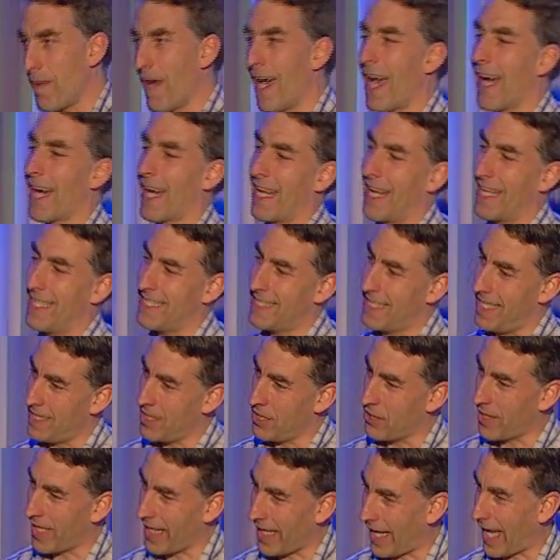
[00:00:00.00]
back, and I said,
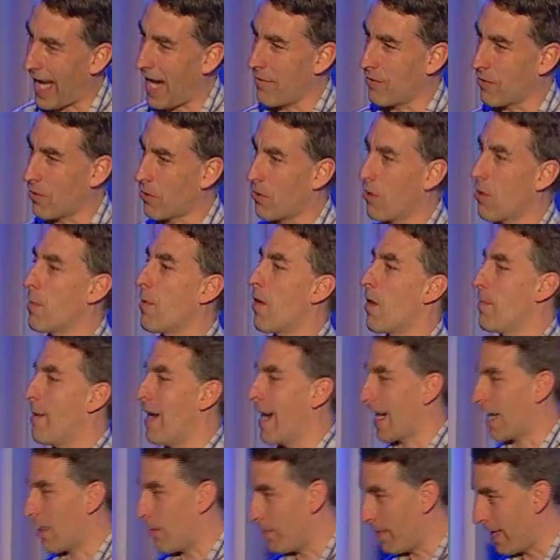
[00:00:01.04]
you can't have the crowbar
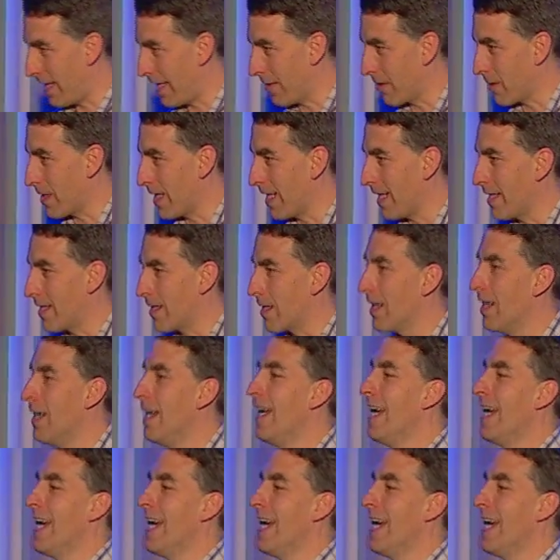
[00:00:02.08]
back, I'll pay you later.